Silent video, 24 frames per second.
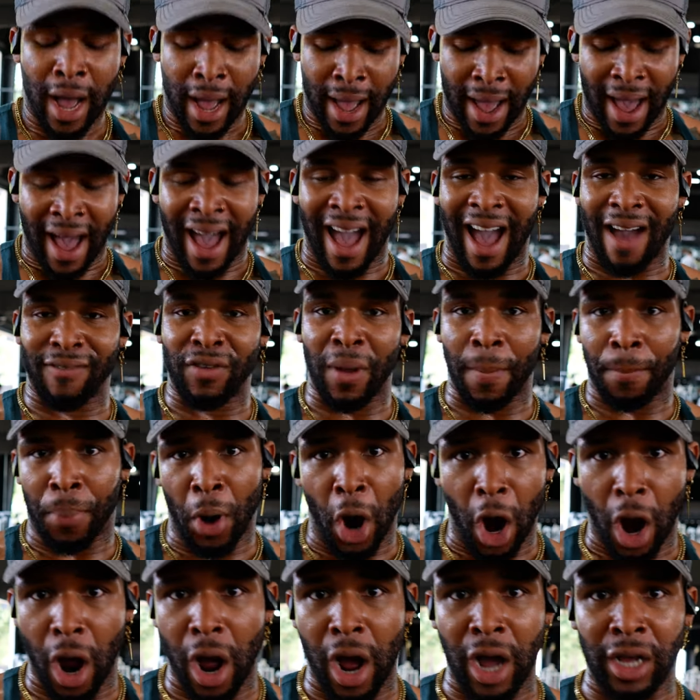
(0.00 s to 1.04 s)
have it
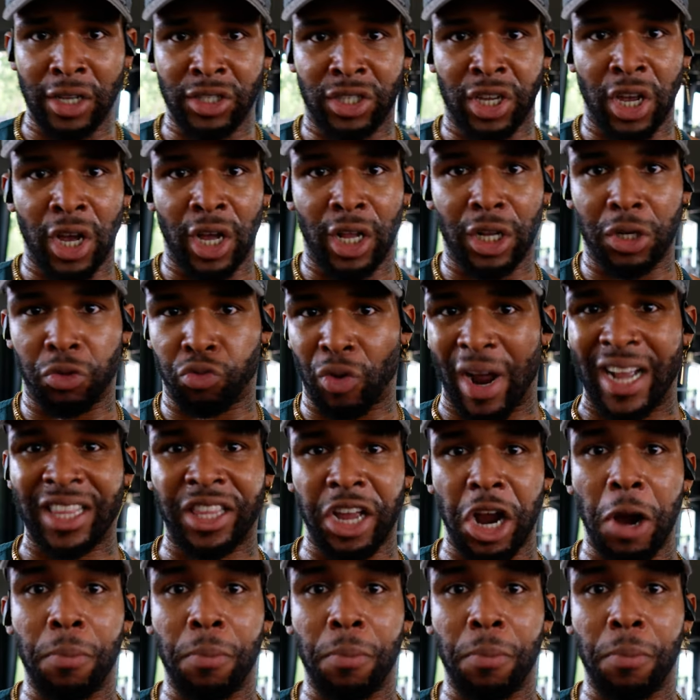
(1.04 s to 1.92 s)
pause right there